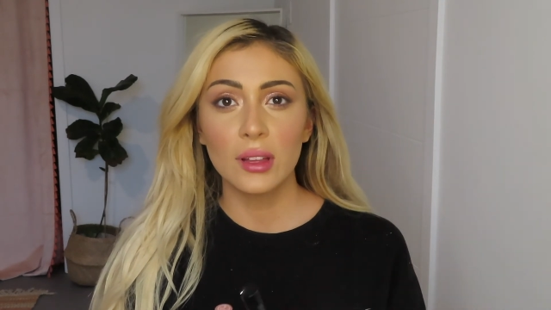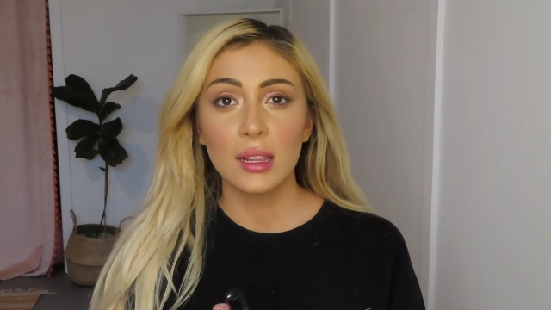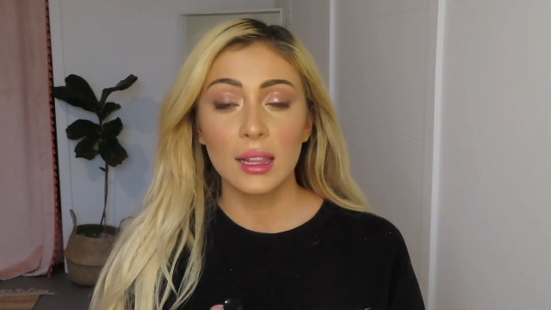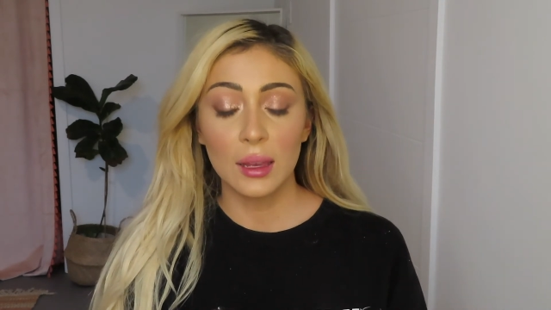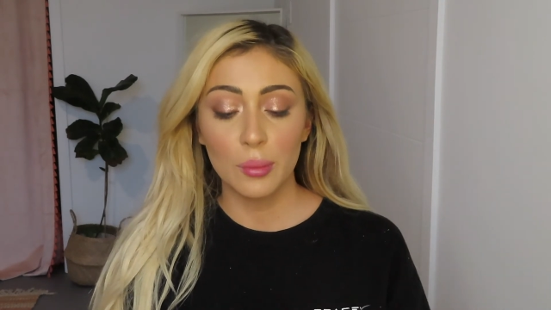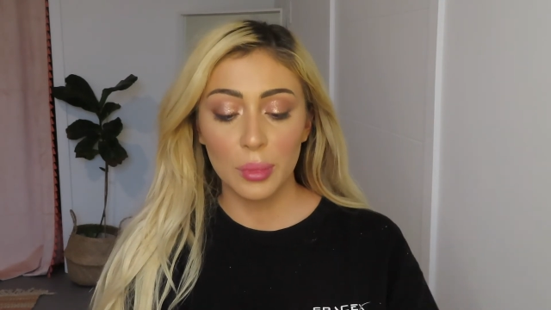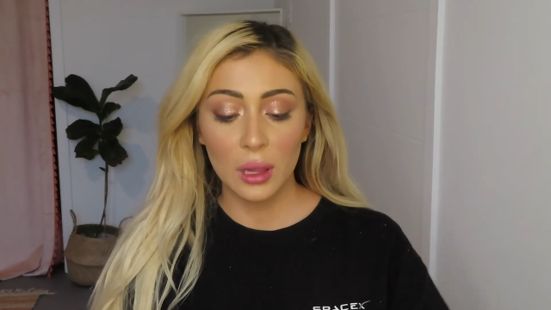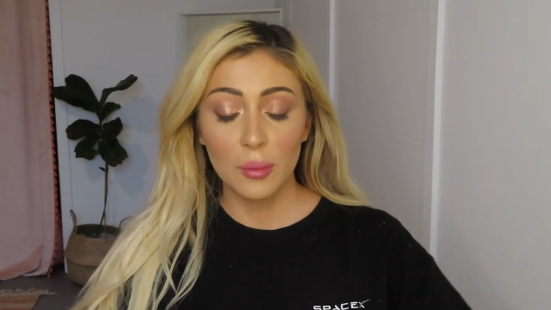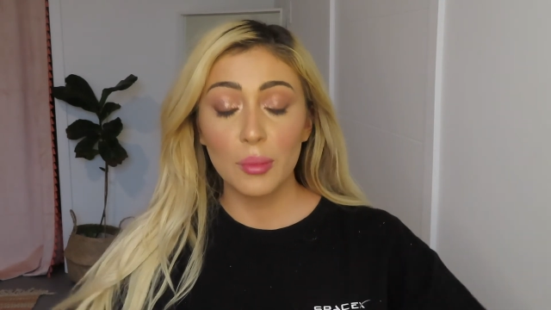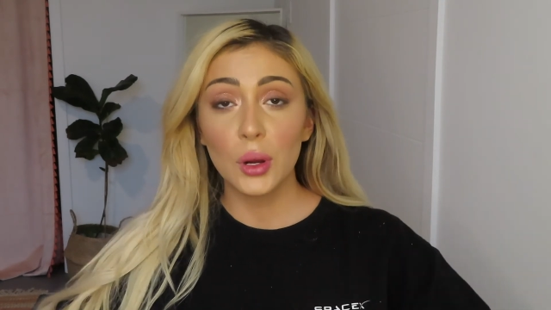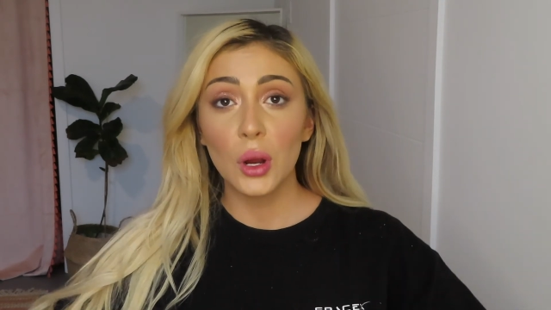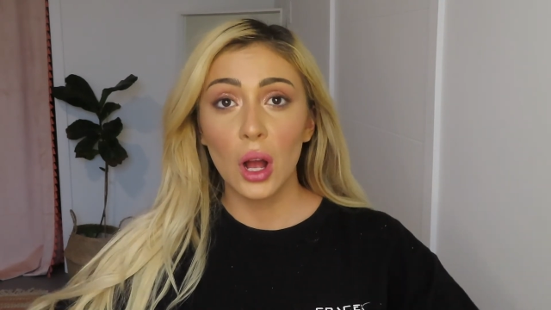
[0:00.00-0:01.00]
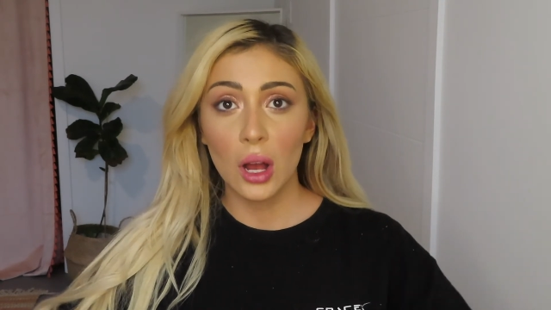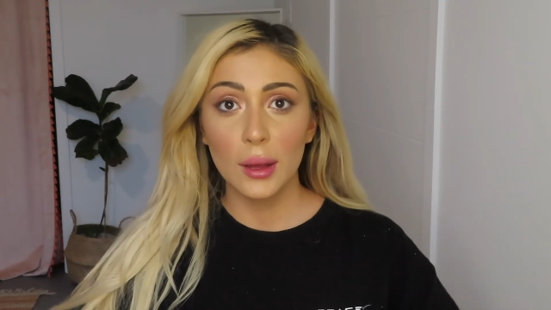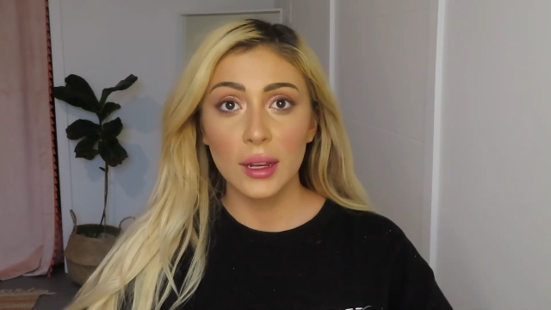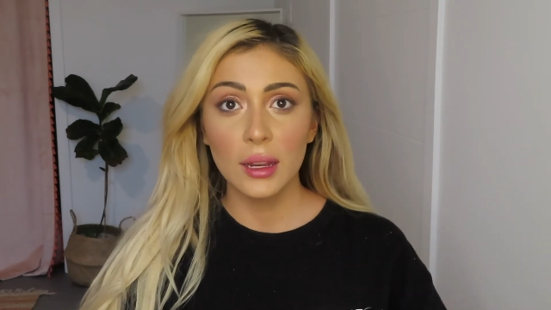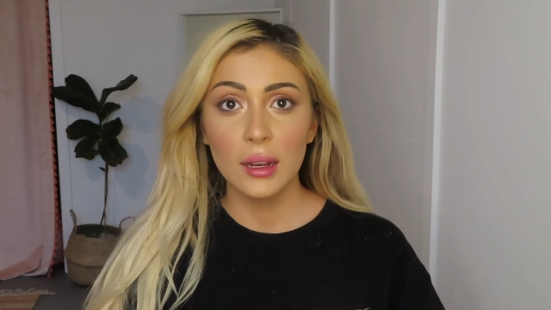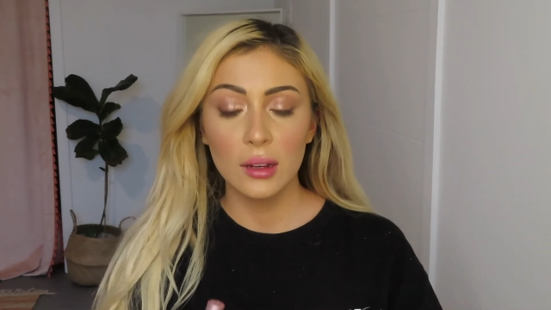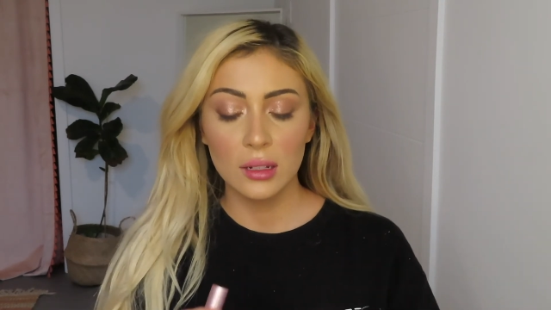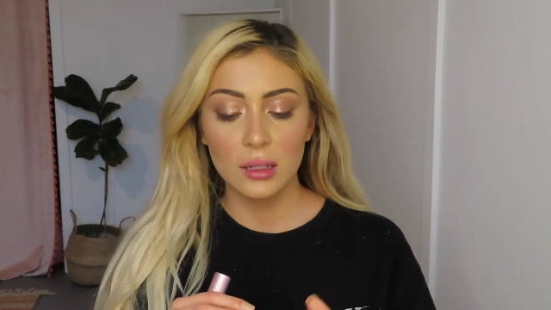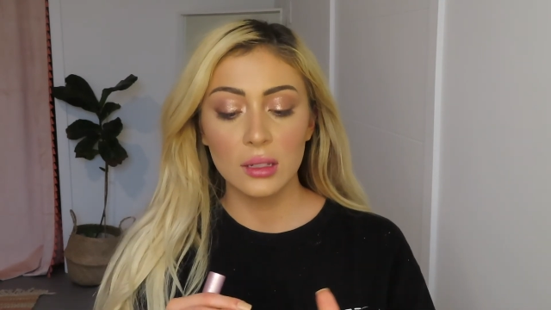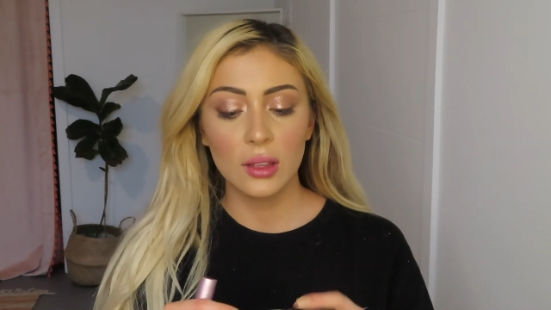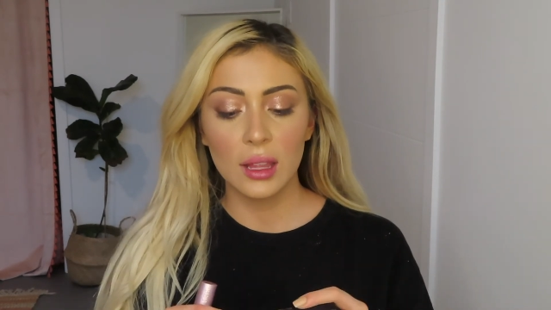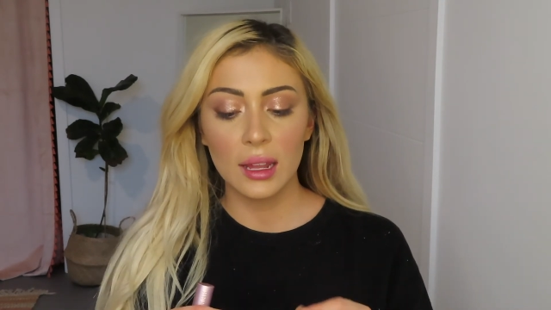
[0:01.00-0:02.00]
lip plumper on
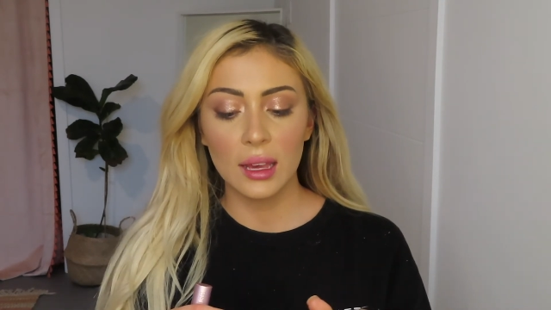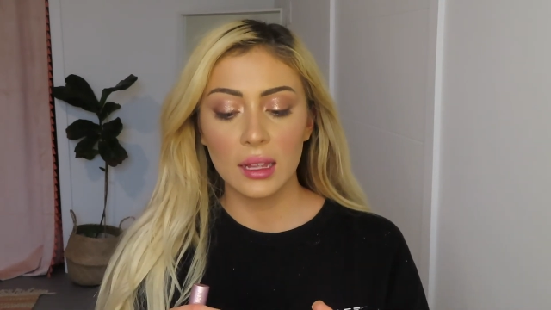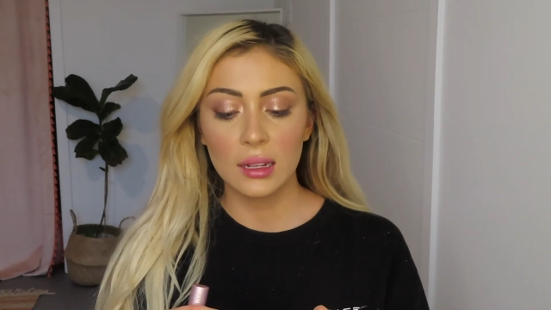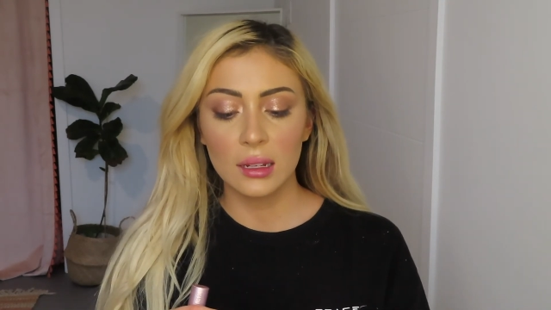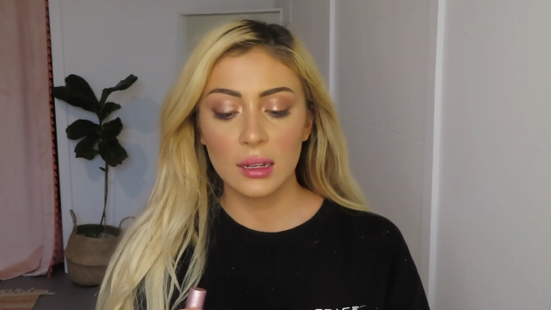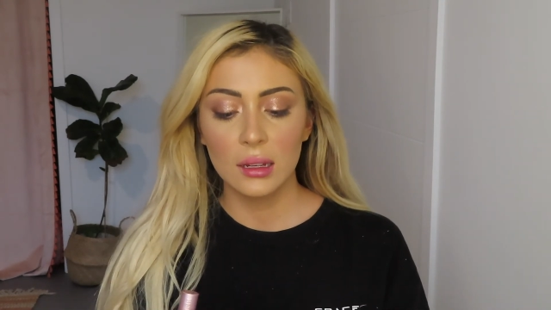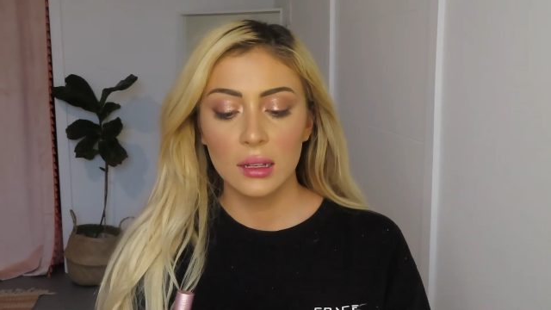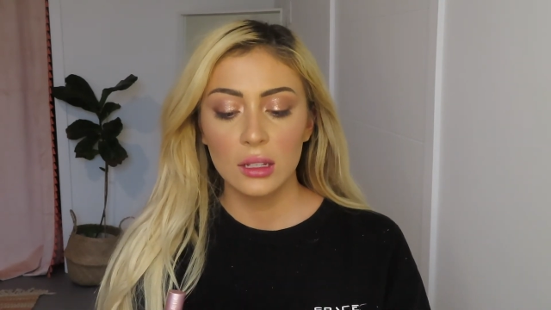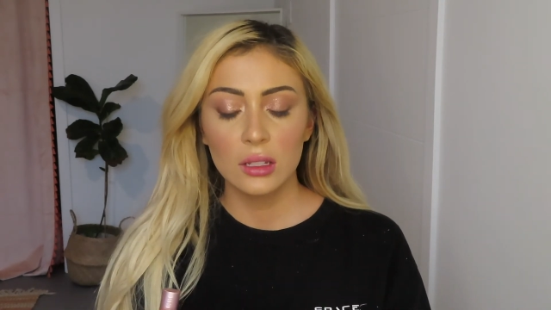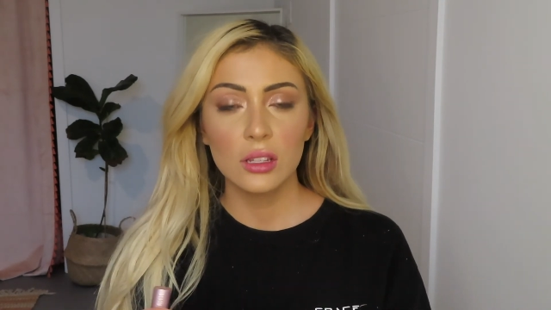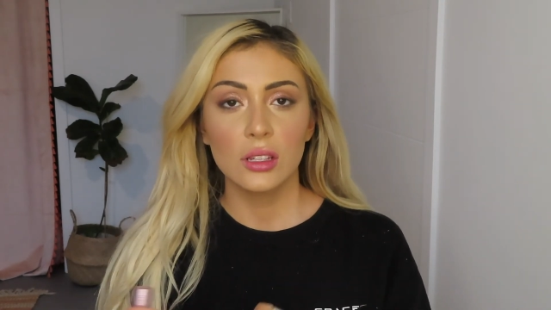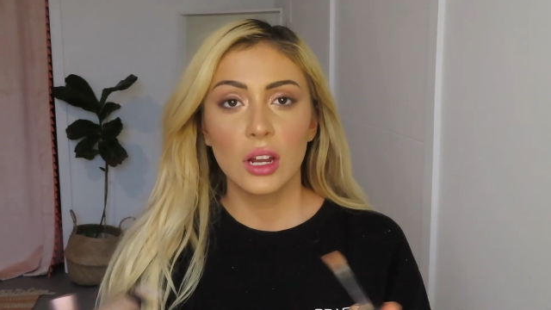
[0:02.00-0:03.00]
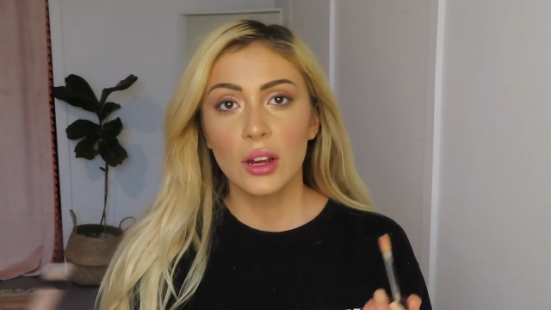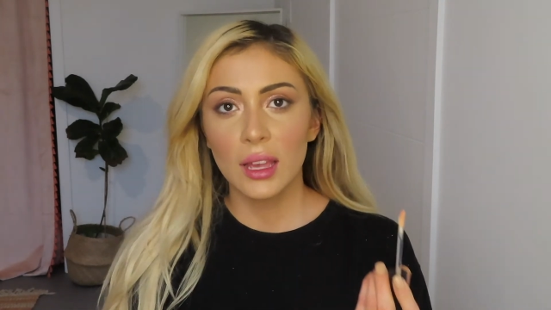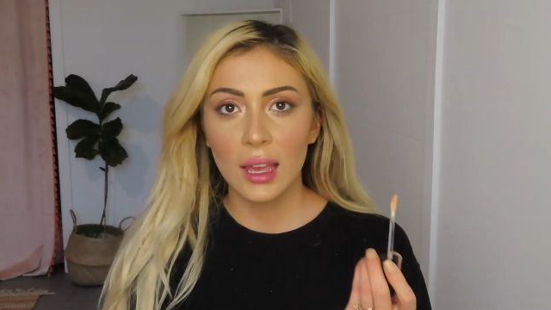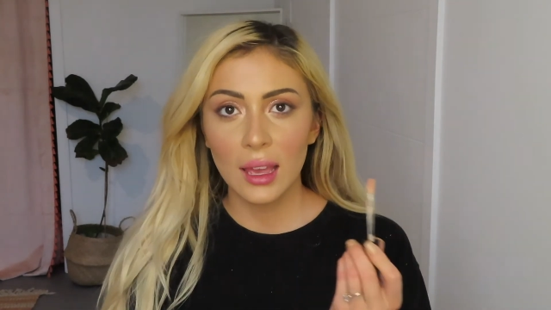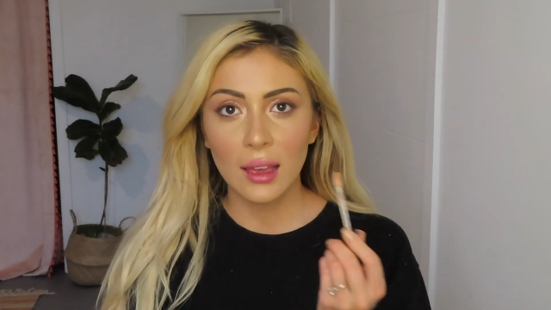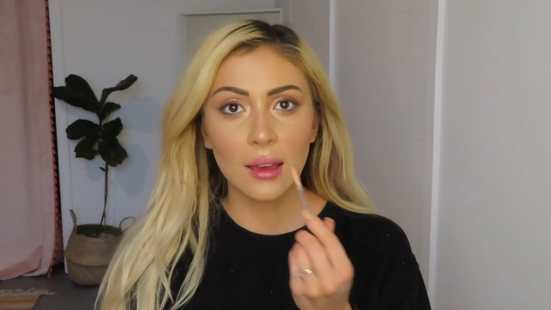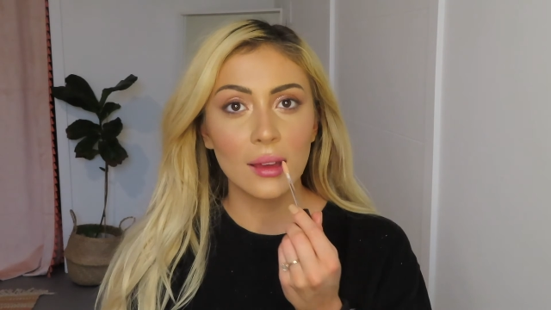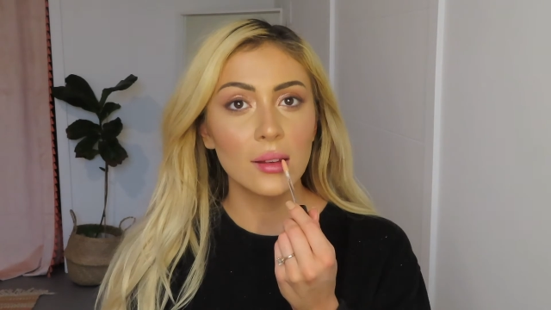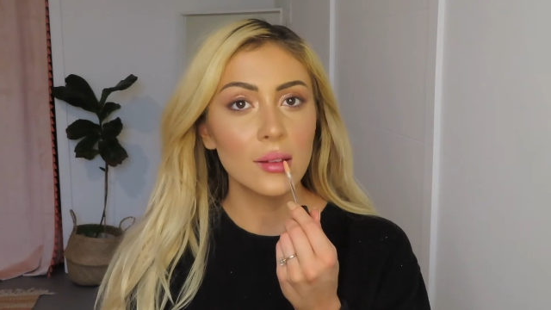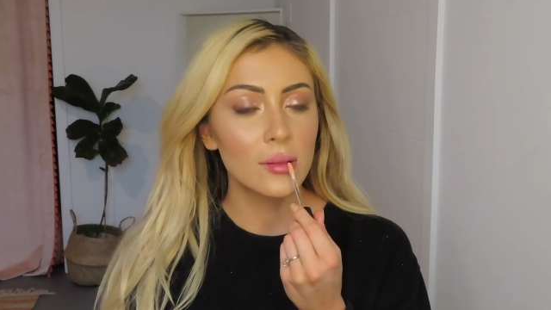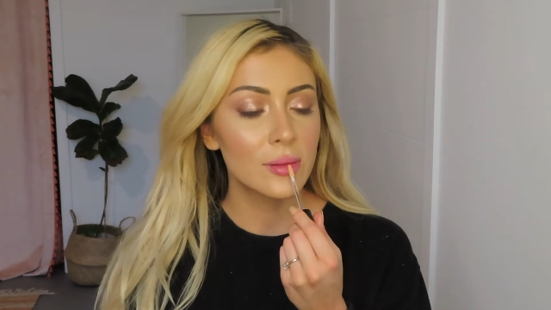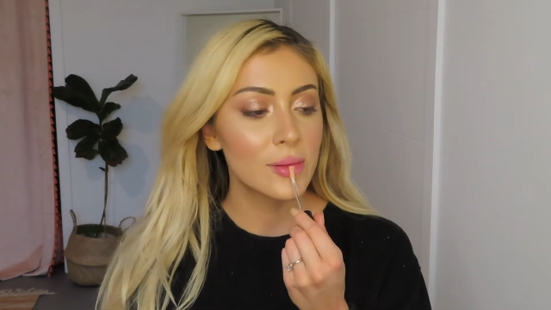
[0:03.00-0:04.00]
so that it can start kicking in.